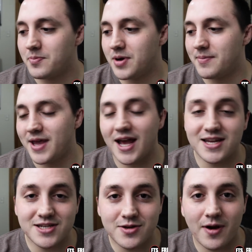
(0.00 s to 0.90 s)
but man,
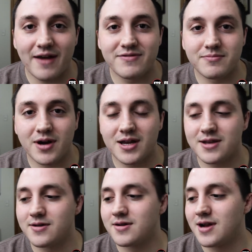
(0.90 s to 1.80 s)
I just don't have the
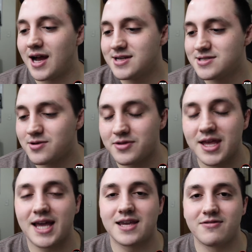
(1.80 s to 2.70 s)
money or I just don't
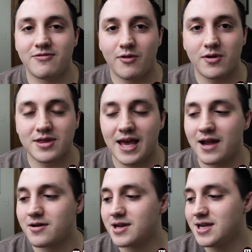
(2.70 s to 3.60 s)
think I can afford
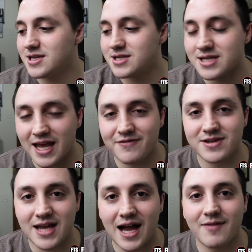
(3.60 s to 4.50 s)
that or he just doesn't have
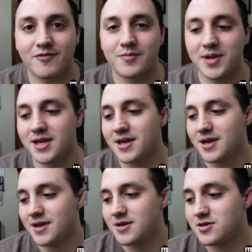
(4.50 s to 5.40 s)
the time for me.
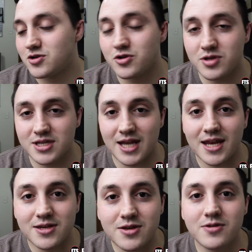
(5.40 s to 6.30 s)
The truth is
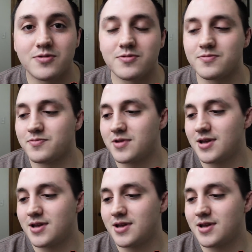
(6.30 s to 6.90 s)
I do.